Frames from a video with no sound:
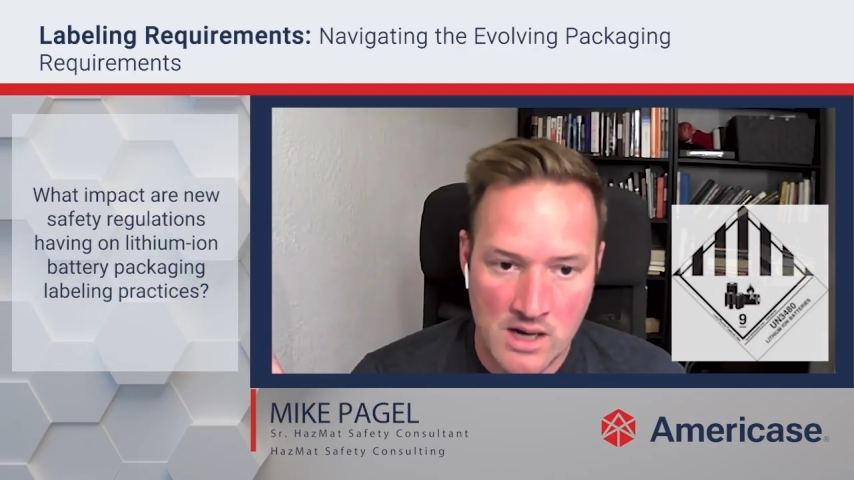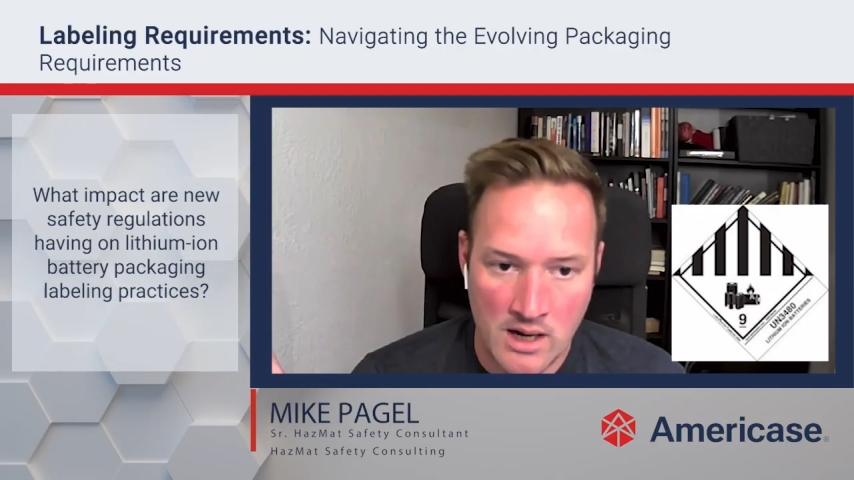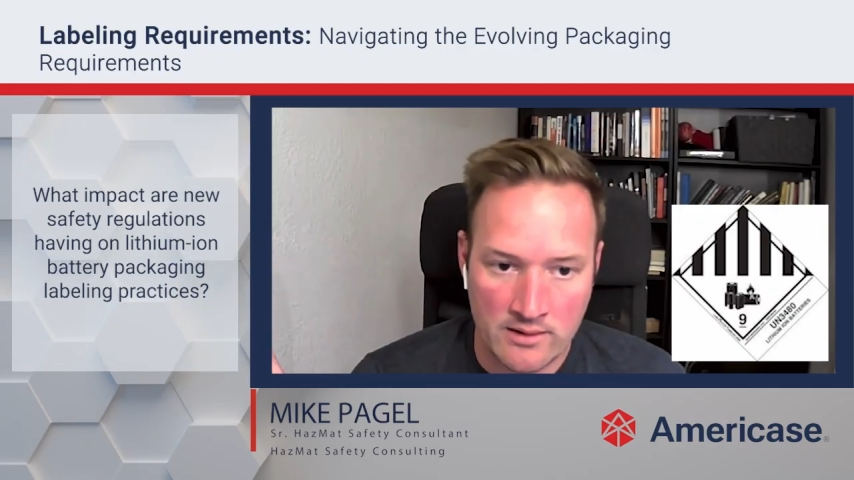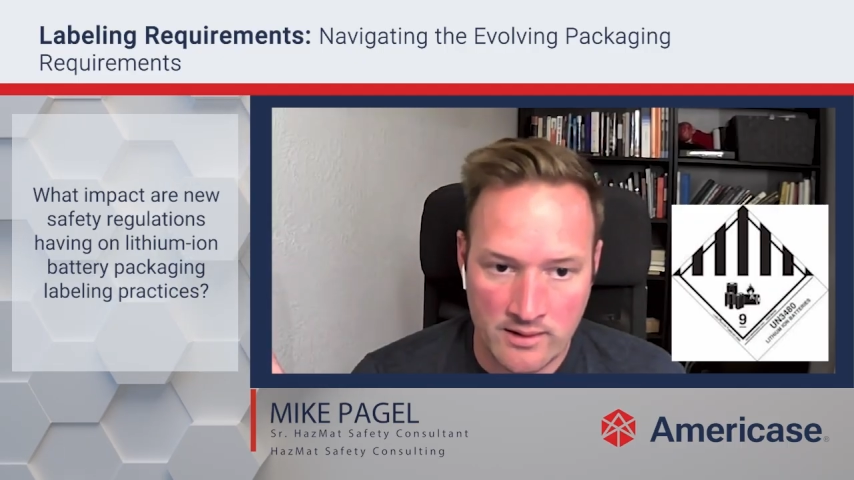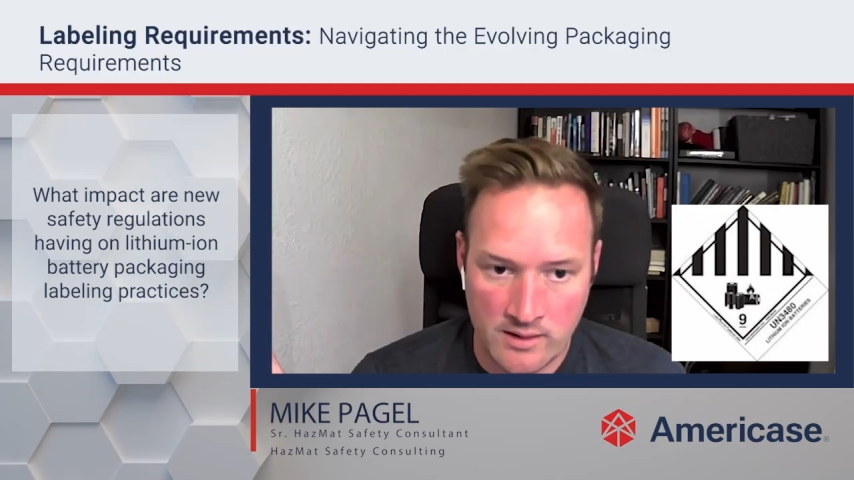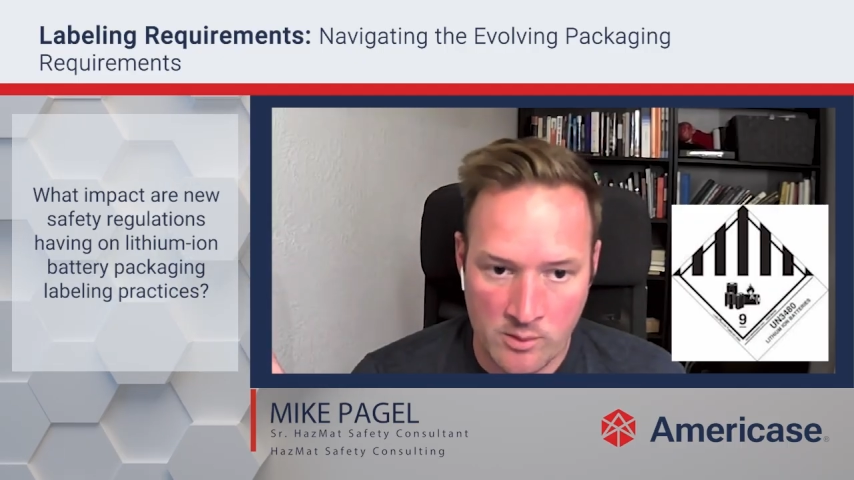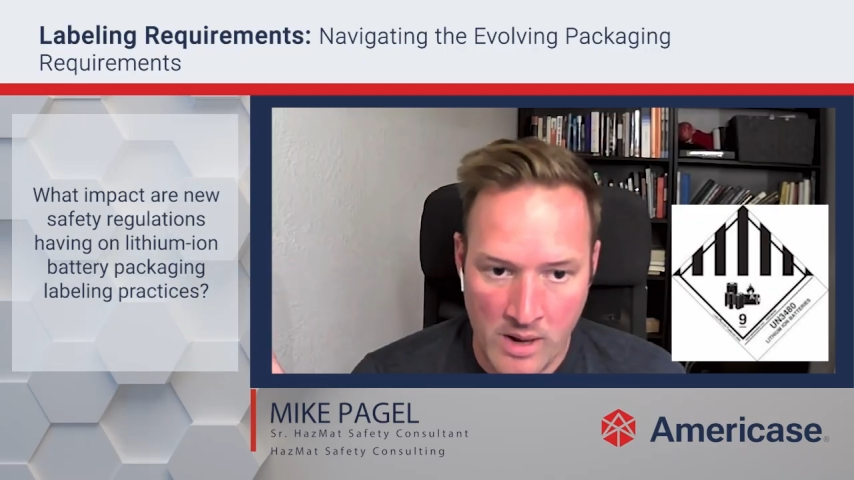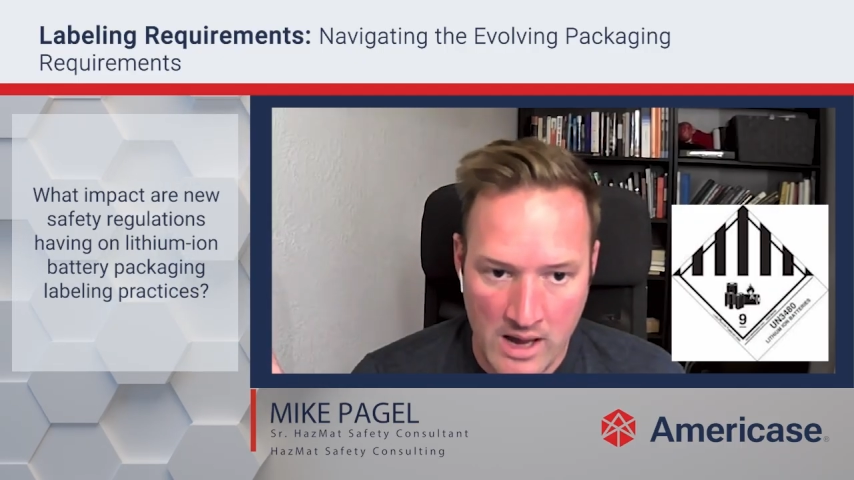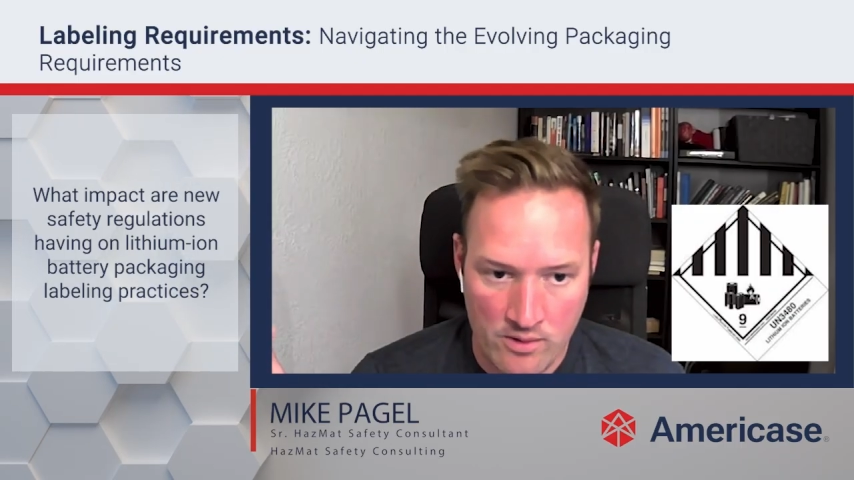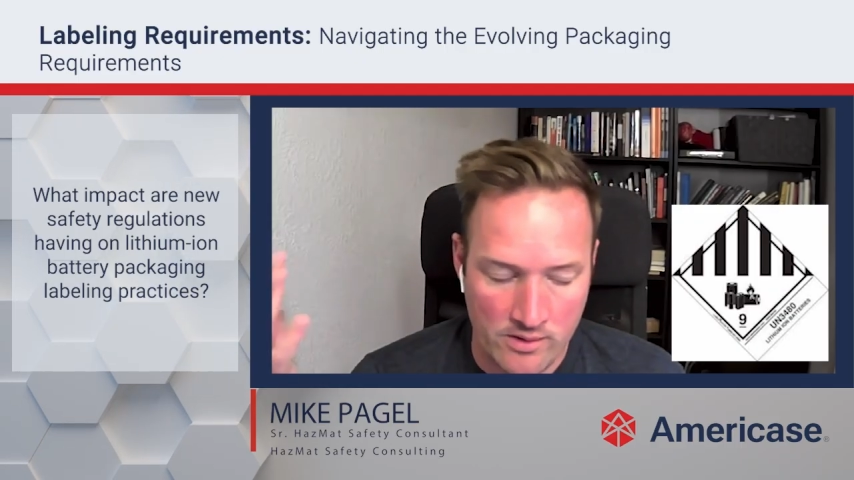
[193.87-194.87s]
9 lithium
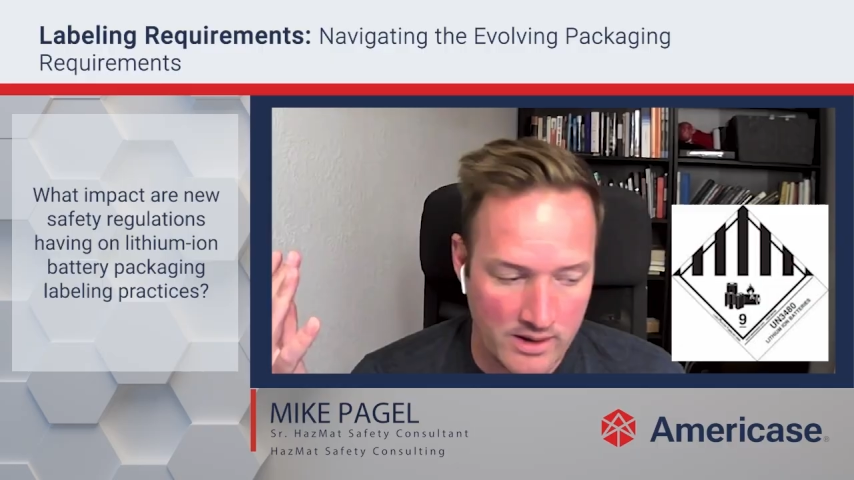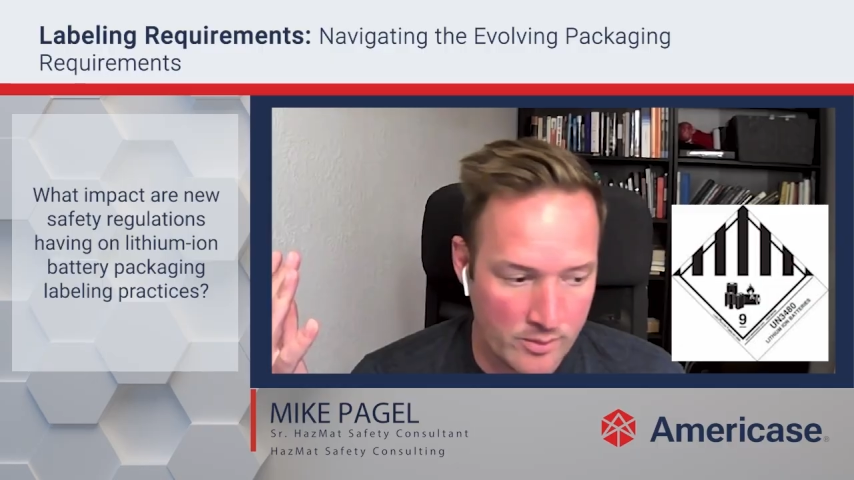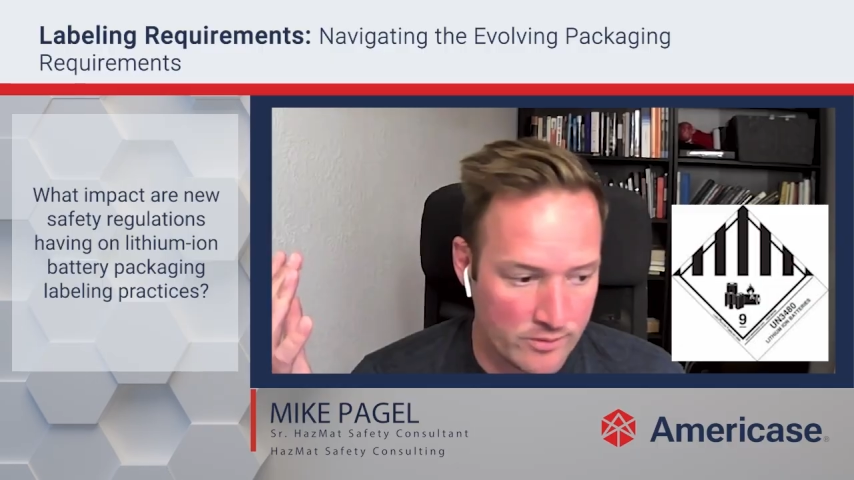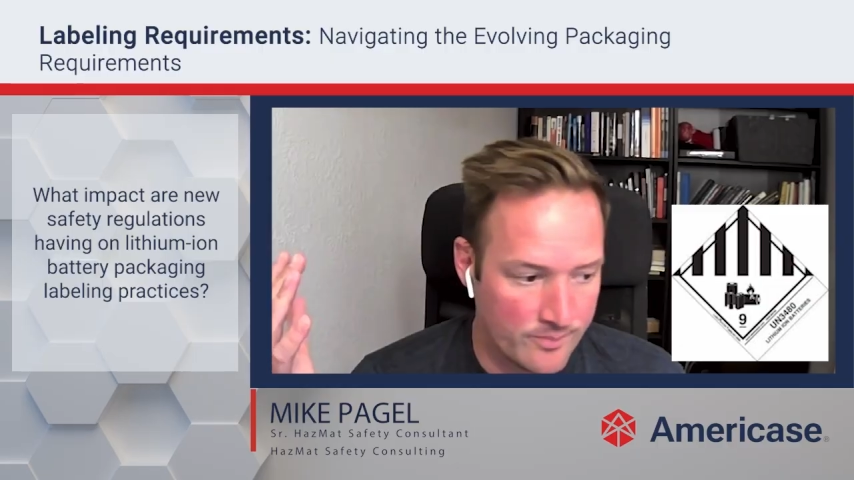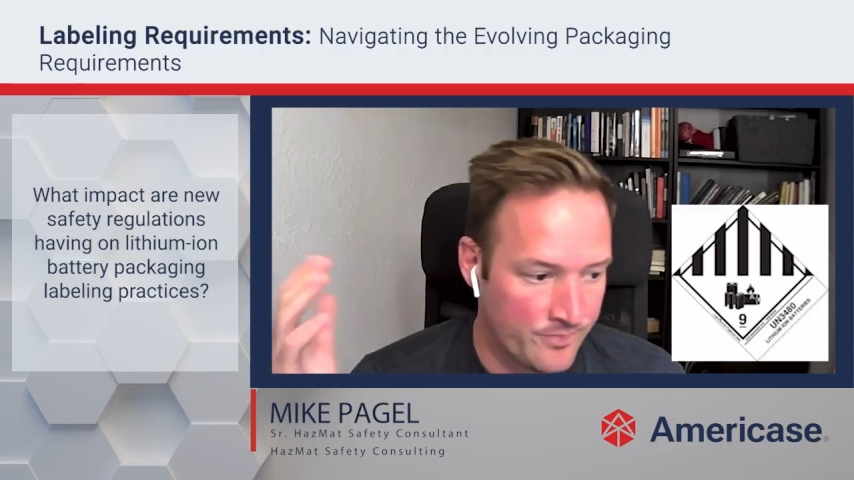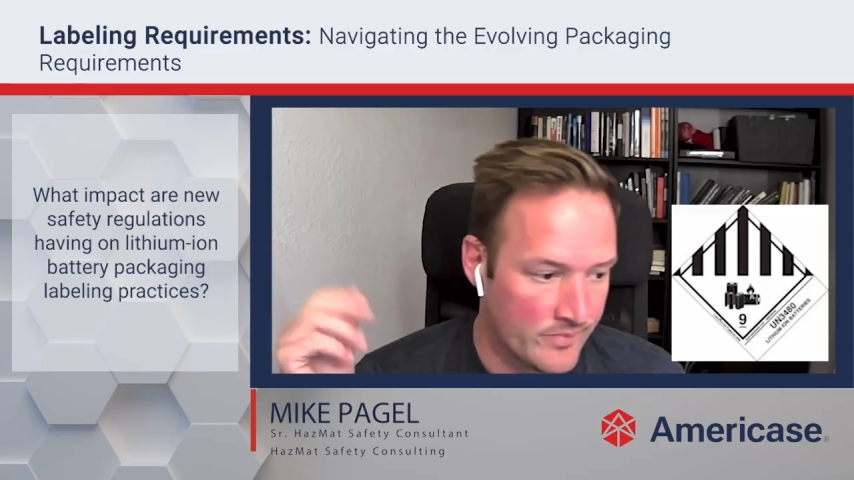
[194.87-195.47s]
battery label.